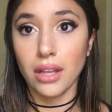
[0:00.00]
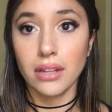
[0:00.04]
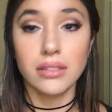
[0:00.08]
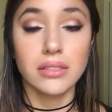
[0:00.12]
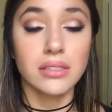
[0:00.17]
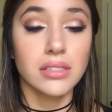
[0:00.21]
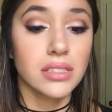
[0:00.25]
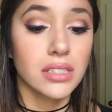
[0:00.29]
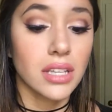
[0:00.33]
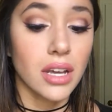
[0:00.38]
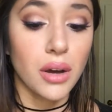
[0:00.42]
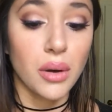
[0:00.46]

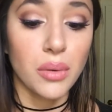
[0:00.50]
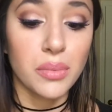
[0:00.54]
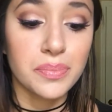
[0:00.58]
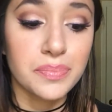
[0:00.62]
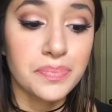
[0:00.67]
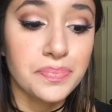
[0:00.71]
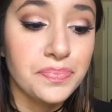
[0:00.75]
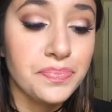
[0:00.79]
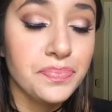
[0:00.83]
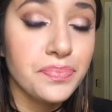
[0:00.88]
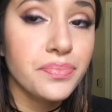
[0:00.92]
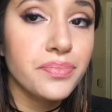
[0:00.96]
so
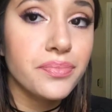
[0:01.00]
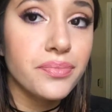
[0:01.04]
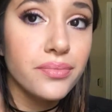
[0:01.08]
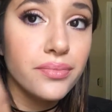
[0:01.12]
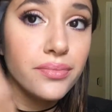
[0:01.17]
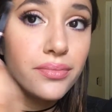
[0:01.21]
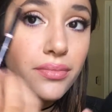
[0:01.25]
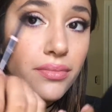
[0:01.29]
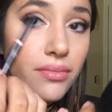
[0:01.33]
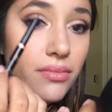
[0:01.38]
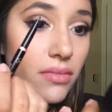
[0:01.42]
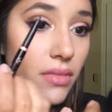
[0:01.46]

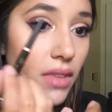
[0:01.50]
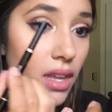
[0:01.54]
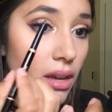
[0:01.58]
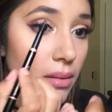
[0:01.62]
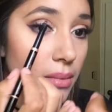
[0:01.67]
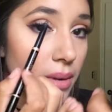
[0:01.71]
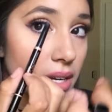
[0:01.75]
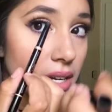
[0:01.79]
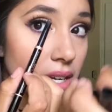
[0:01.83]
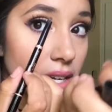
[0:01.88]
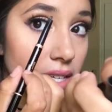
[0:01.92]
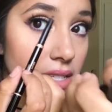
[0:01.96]

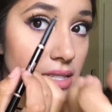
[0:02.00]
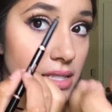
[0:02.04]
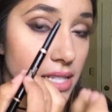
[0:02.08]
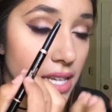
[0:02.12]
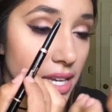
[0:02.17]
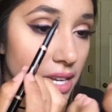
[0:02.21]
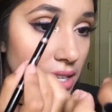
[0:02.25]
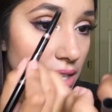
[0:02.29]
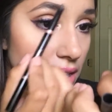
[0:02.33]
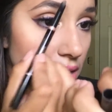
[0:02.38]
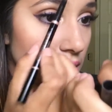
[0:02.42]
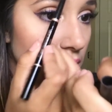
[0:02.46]
I'm gonna
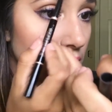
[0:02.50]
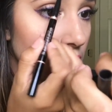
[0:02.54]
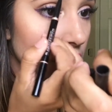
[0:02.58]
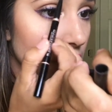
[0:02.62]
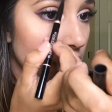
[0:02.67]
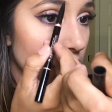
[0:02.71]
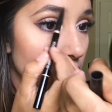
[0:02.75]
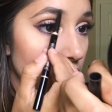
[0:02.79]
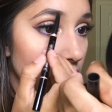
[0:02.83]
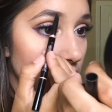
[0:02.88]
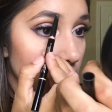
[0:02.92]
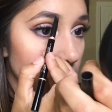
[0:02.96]
continue
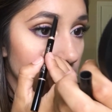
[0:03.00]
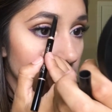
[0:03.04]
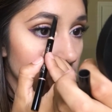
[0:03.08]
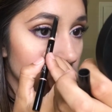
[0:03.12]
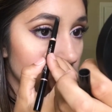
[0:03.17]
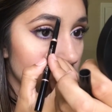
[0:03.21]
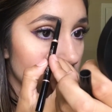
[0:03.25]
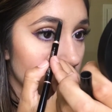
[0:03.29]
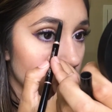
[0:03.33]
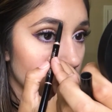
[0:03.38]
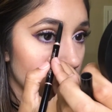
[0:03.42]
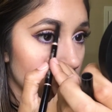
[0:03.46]

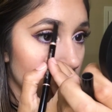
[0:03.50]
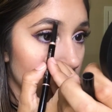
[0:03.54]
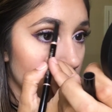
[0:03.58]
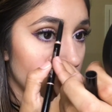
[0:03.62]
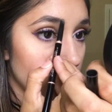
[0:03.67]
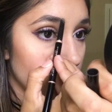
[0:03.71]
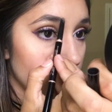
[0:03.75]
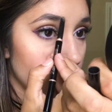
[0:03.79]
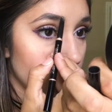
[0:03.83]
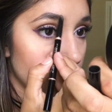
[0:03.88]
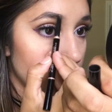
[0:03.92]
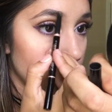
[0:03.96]

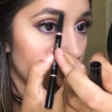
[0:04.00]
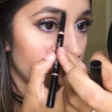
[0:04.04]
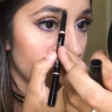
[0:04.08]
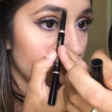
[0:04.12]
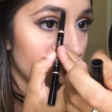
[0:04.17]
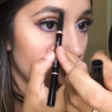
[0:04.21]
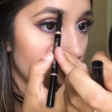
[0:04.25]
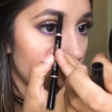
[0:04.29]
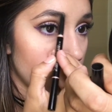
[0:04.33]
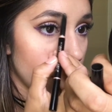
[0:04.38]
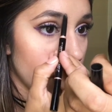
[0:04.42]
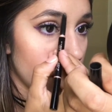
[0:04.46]
to
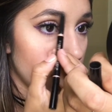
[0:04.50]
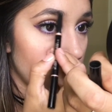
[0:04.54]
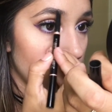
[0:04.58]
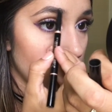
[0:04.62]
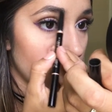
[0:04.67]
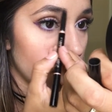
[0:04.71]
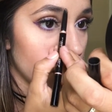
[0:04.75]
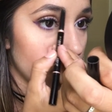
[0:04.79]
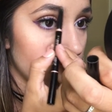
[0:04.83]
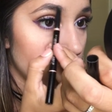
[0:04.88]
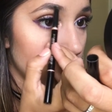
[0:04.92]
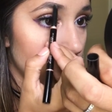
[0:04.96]
fill that
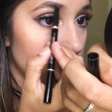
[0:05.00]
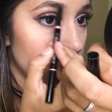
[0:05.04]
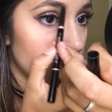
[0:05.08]
in.